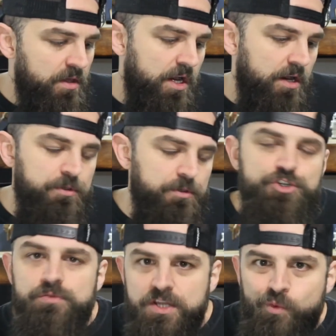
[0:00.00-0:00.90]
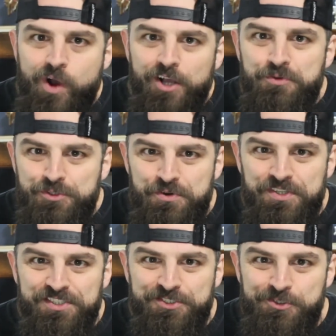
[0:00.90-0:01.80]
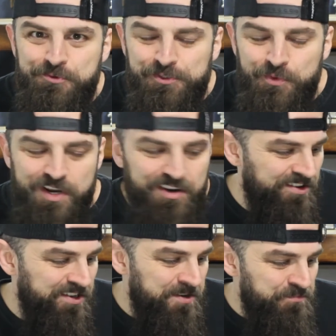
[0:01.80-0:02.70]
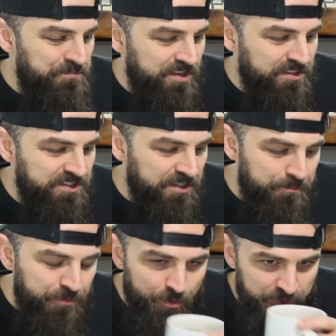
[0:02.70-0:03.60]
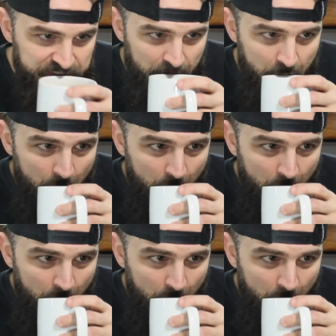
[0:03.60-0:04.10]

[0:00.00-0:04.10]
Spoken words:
But you need to watch what you consume as well. So hold on one second.